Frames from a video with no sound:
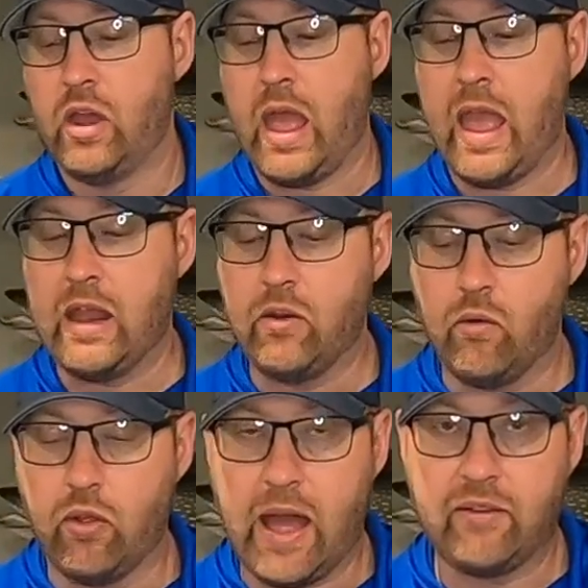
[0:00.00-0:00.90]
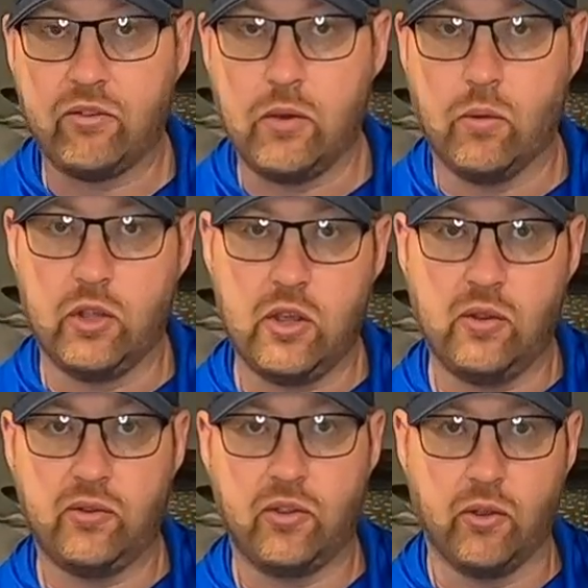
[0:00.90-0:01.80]
And lastly, we'll
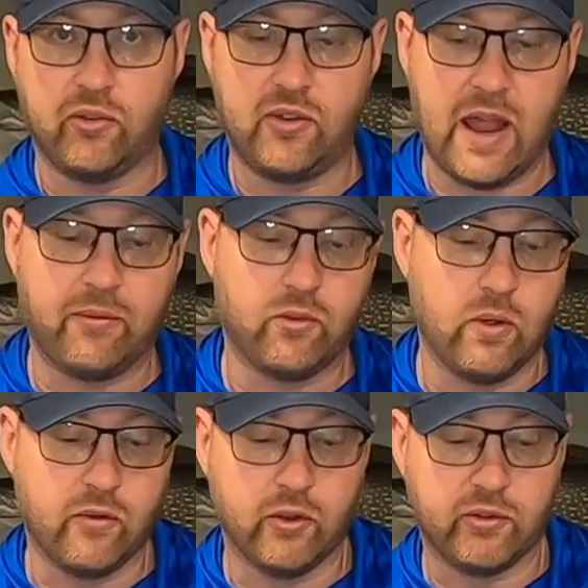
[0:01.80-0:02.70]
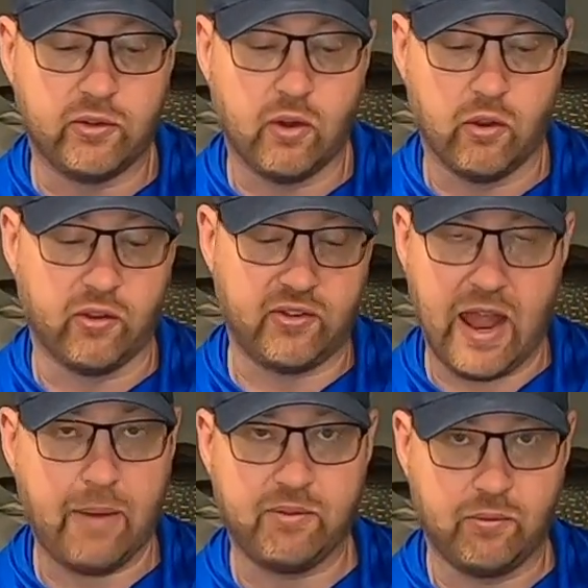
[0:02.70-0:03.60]
use those snap swivels, or the
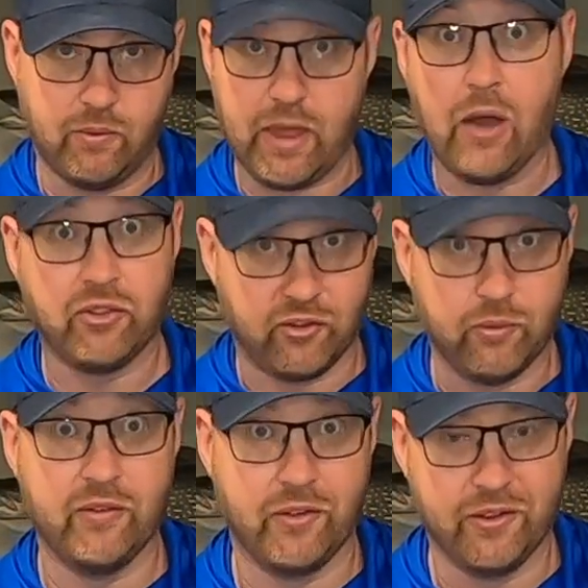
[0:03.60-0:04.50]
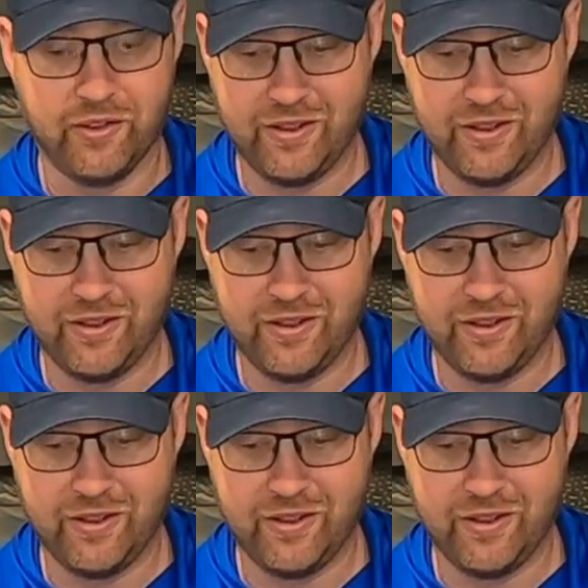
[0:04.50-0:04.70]
snaps without the swivel,